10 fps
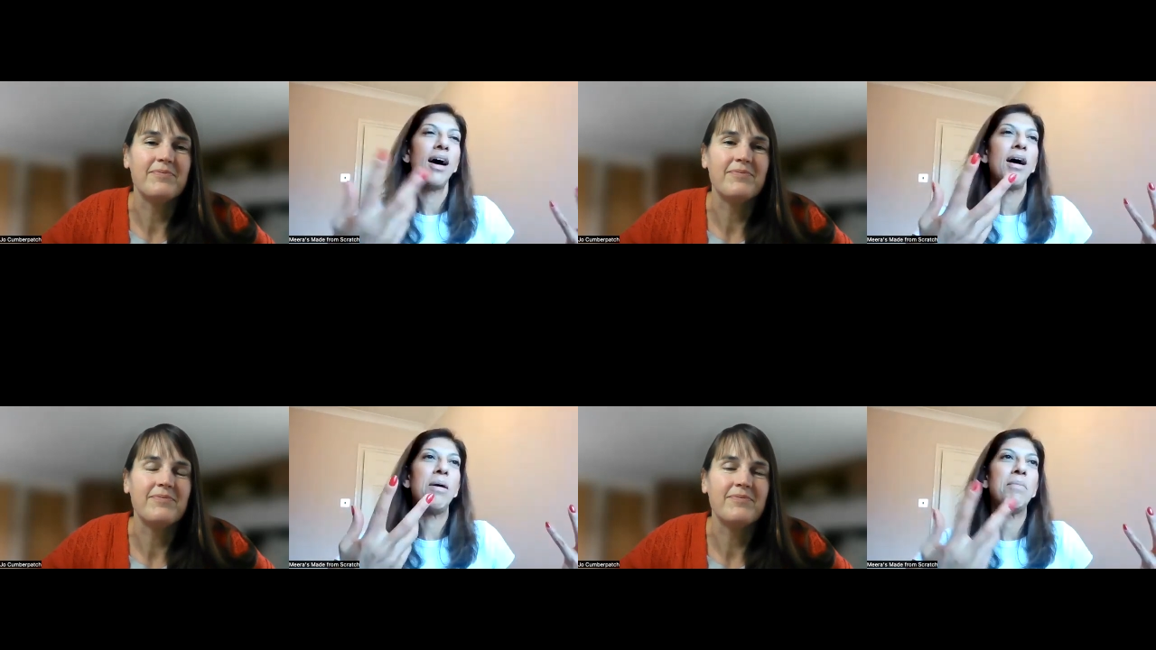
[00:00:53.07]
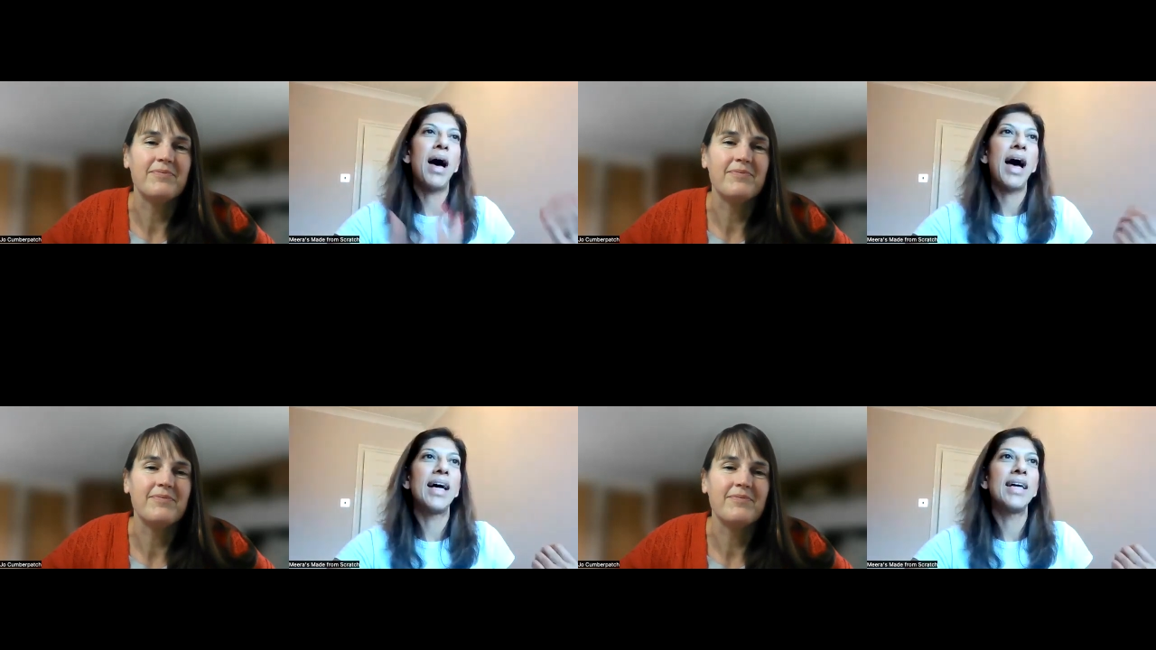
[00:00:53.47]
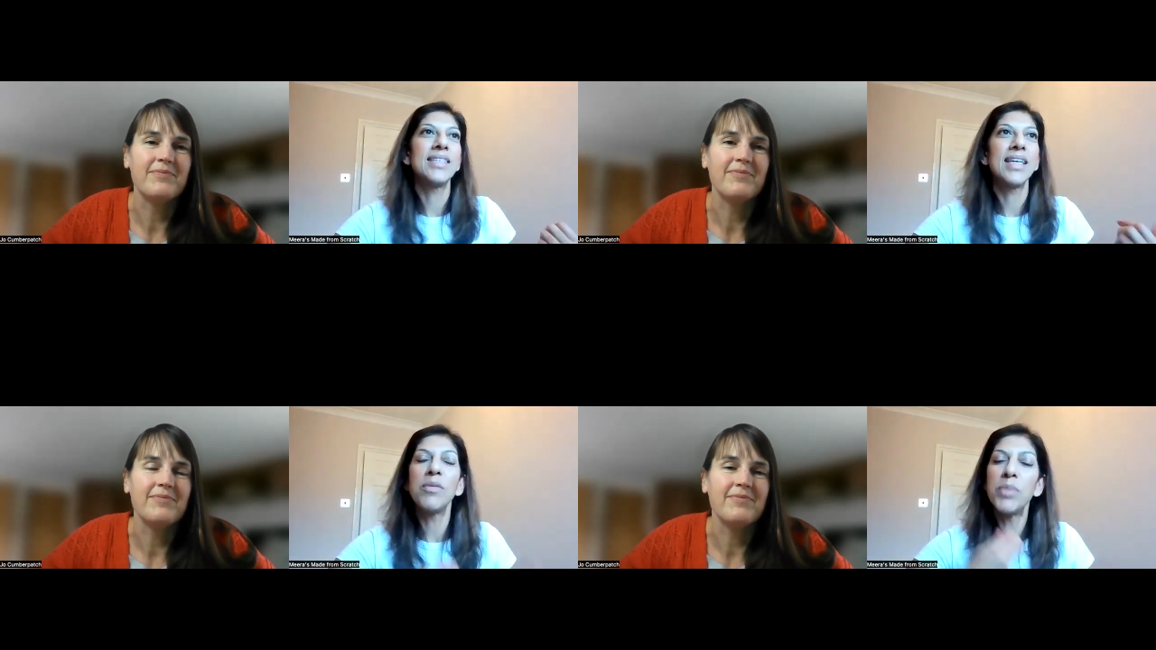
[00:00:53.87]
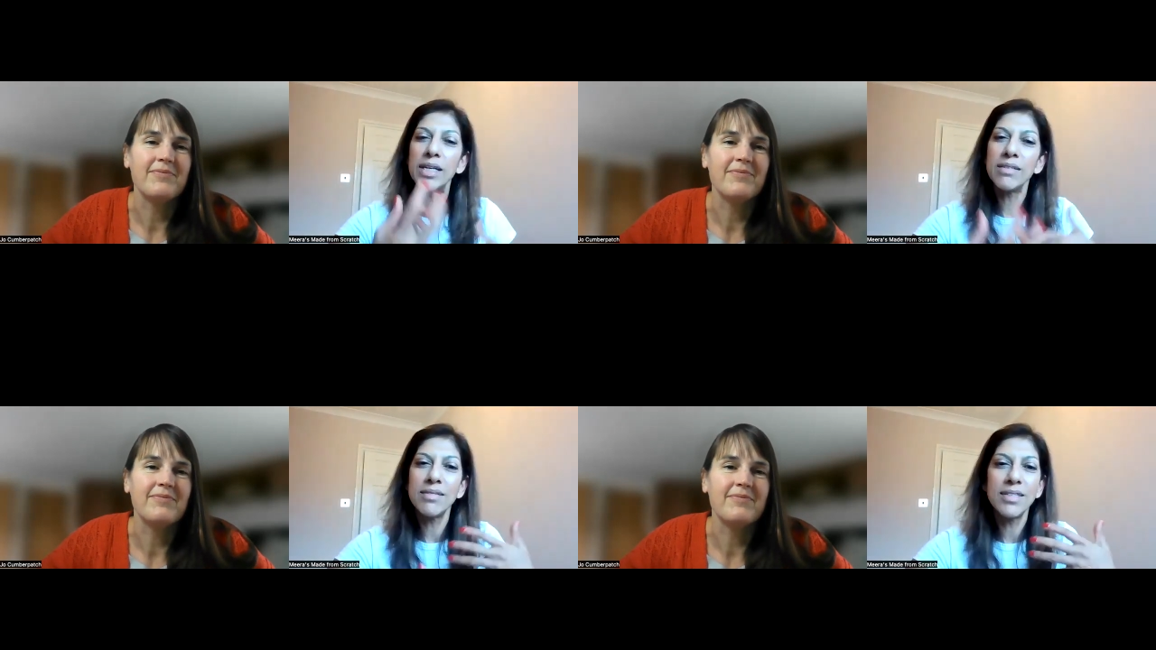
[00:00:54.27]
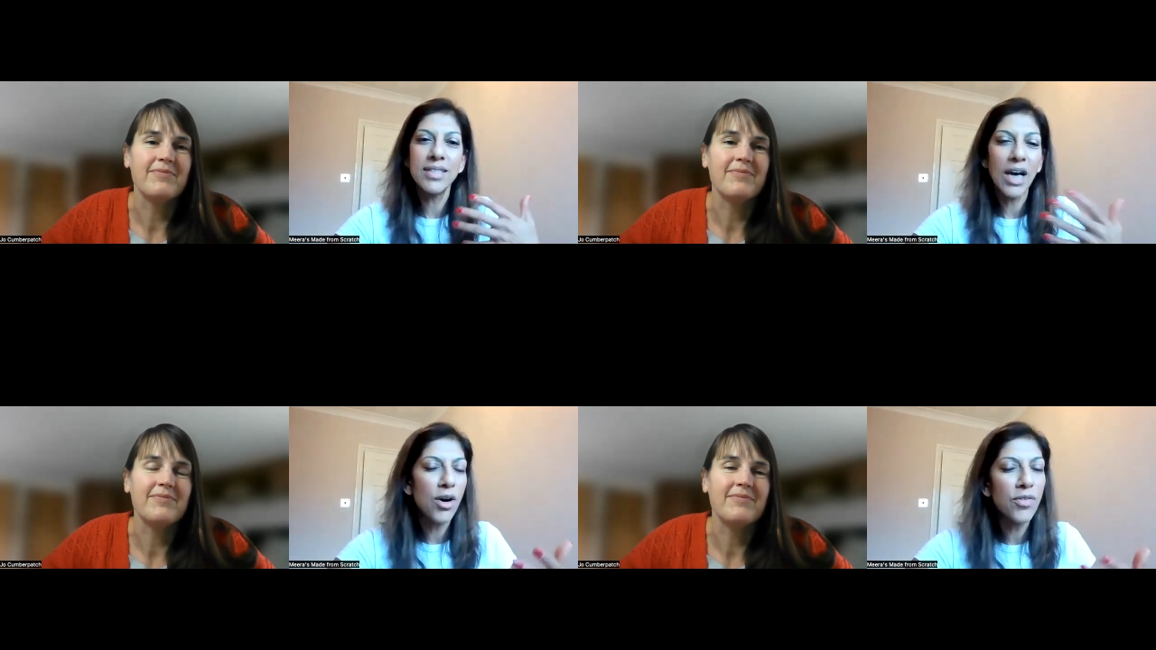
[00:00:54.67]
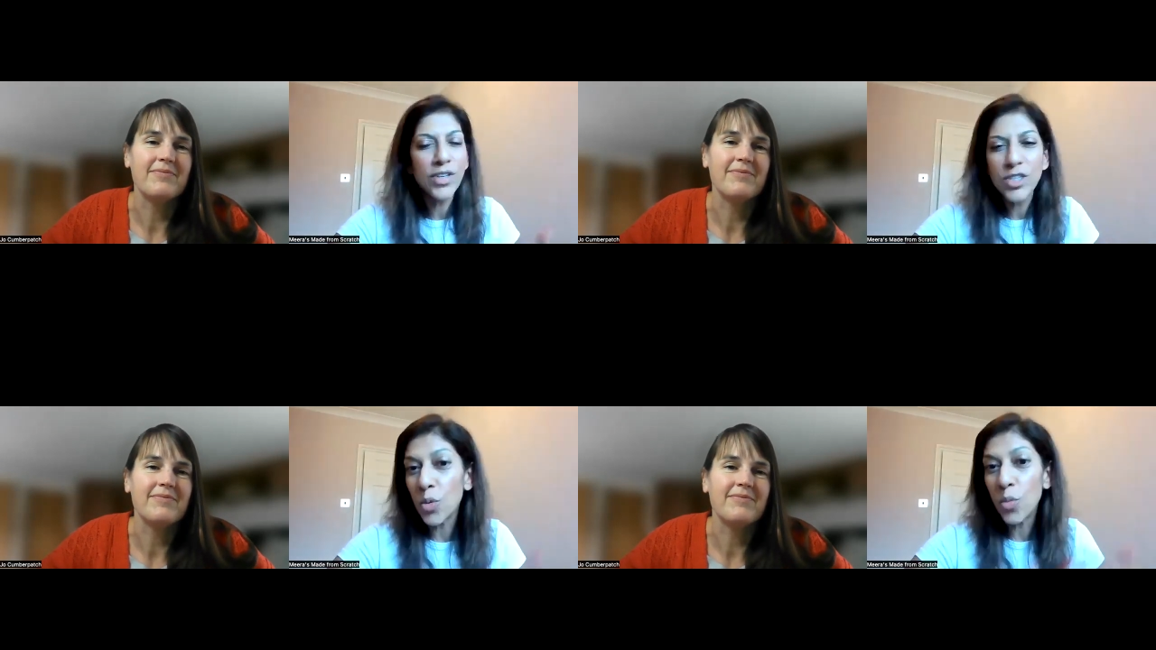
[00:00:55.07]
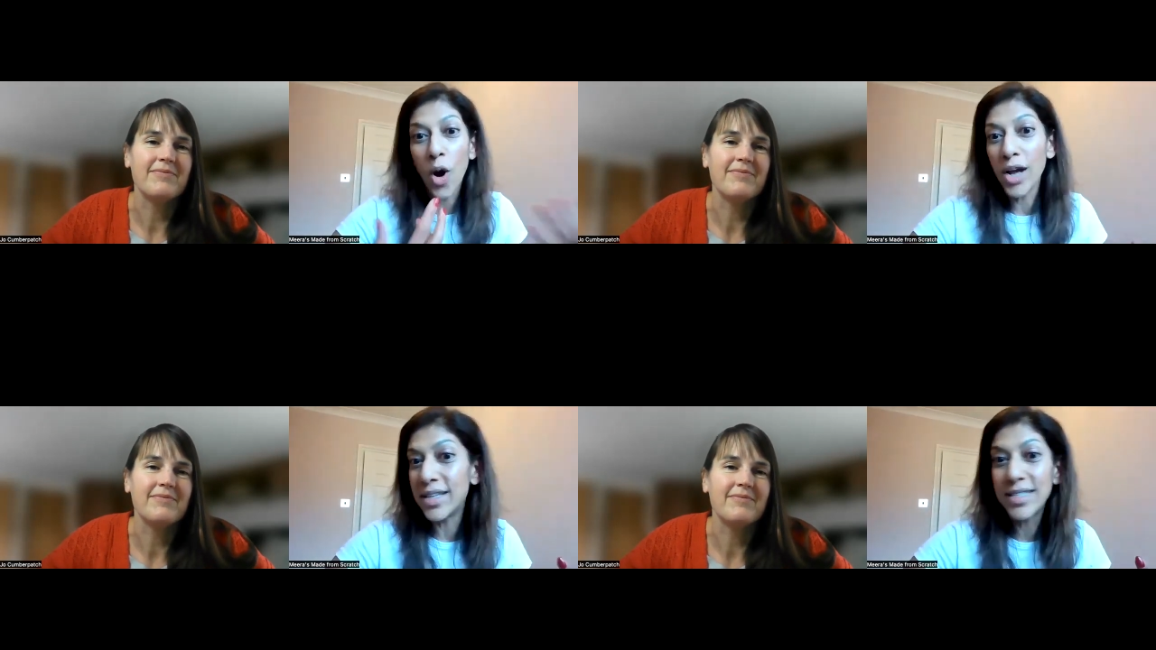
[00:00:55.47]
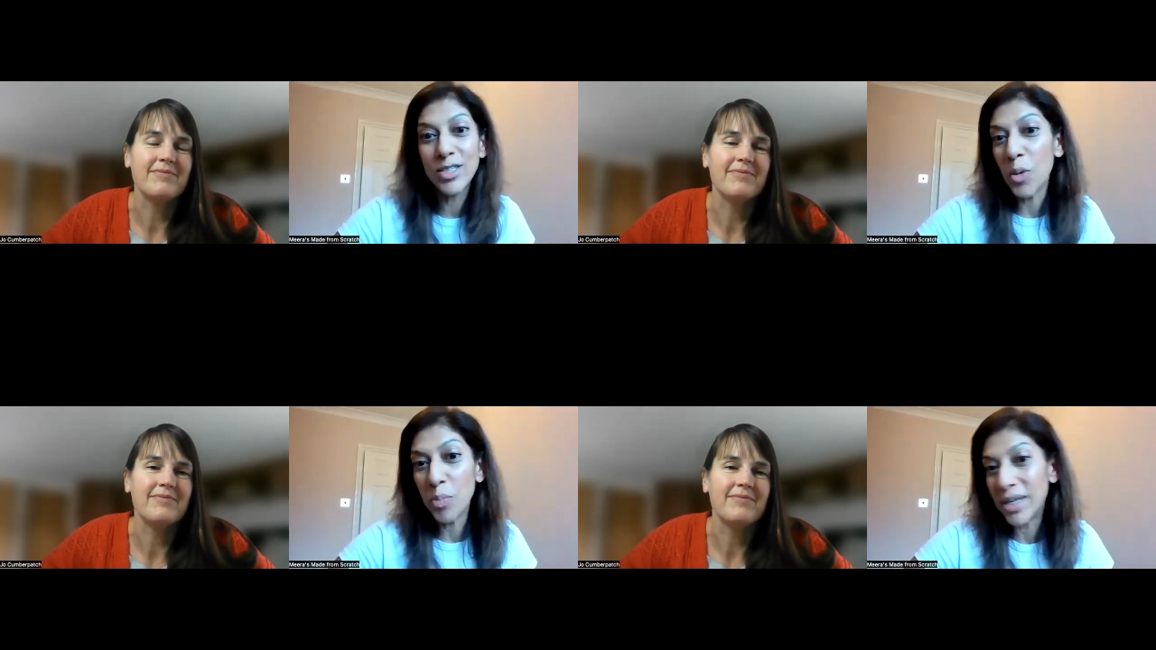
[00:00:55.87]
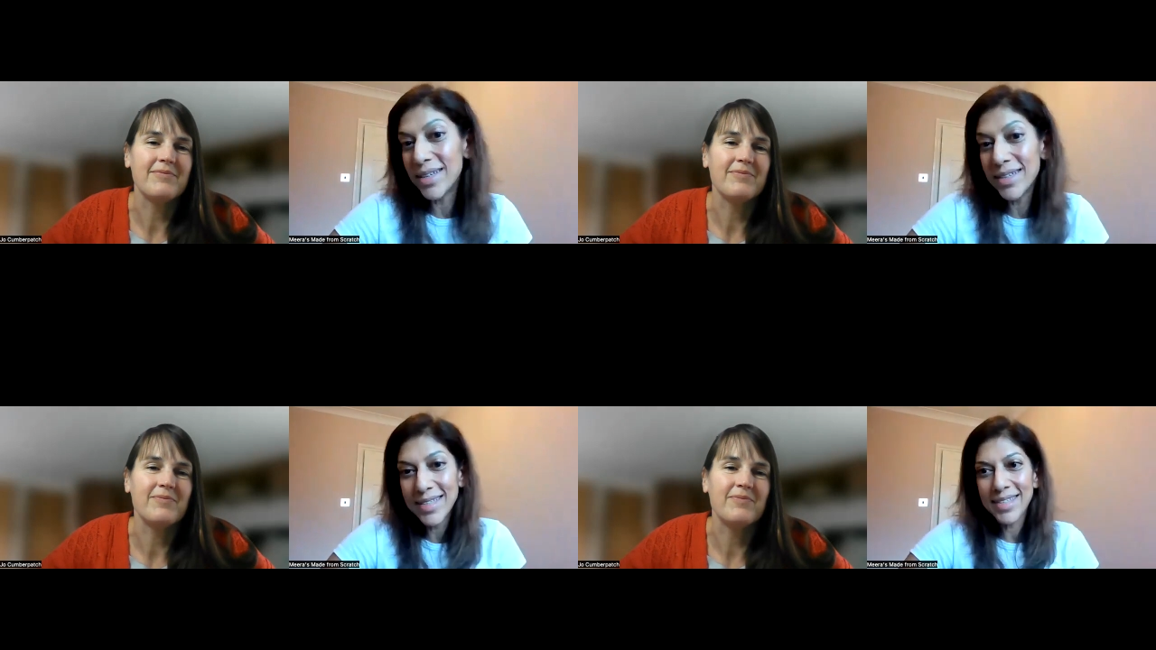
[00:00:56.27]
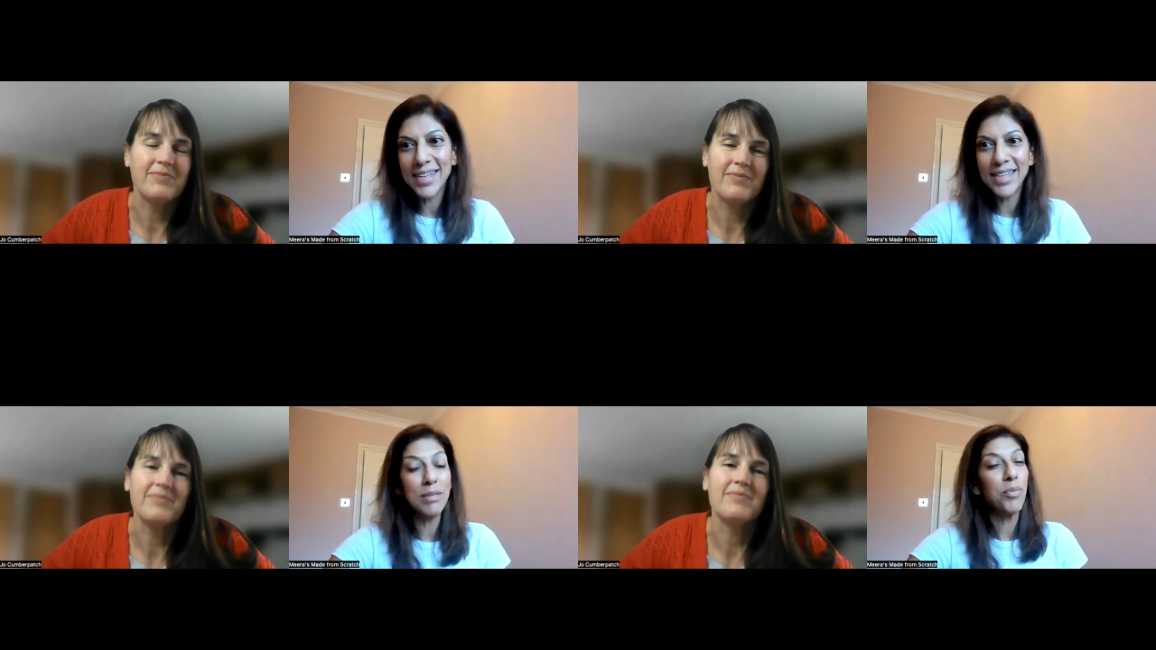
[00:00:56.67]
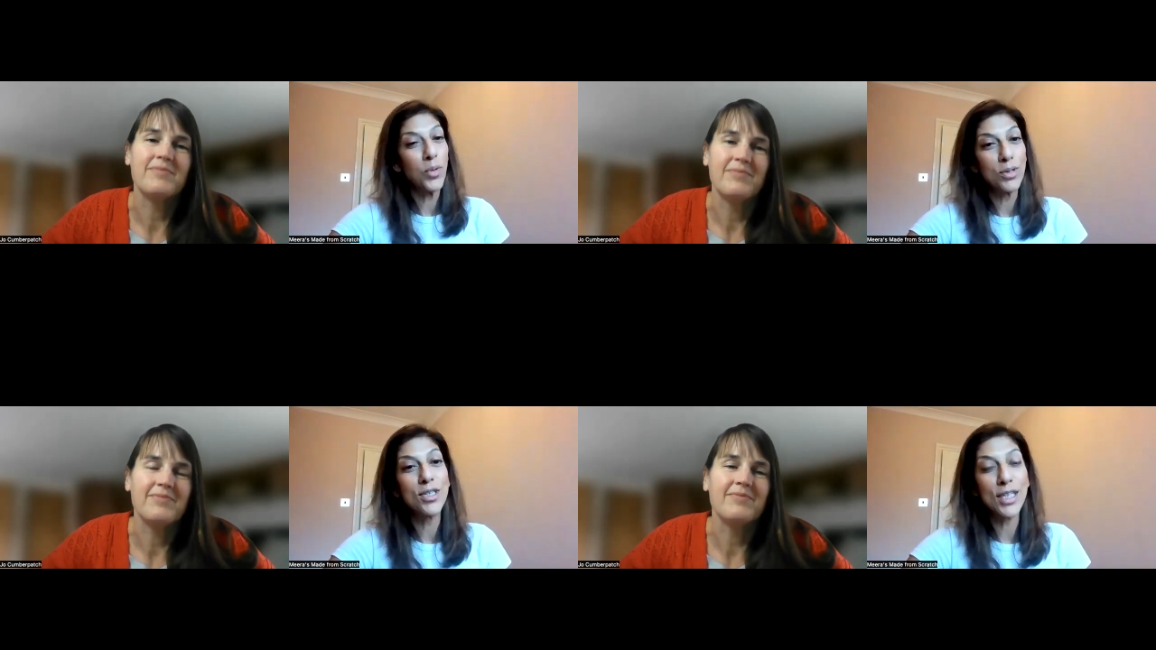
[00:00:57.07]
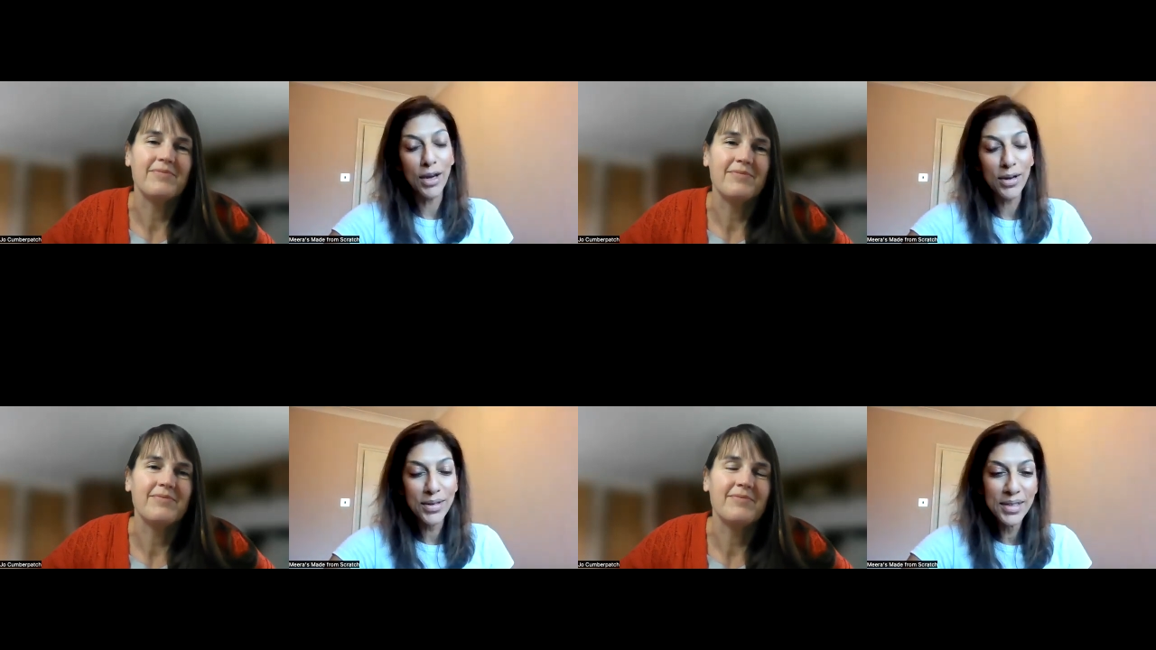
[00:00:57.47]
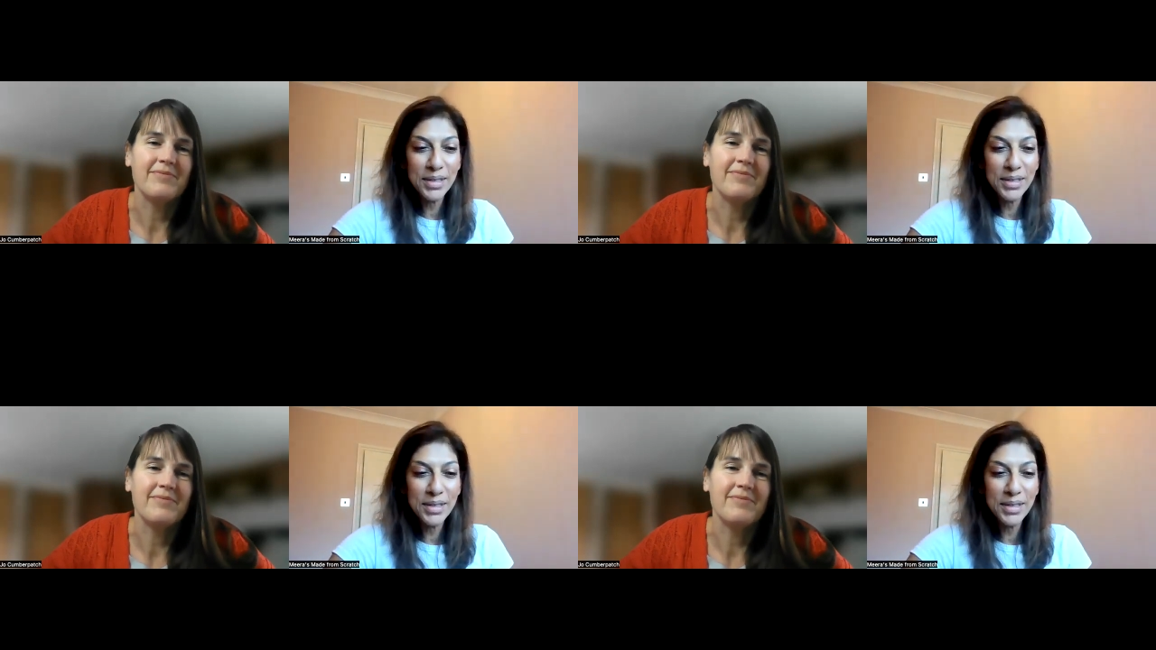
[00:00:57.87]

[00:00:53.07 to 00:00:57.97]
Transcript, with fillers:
Speaker 1: um, and and then we can delve into why this topic is is important to you.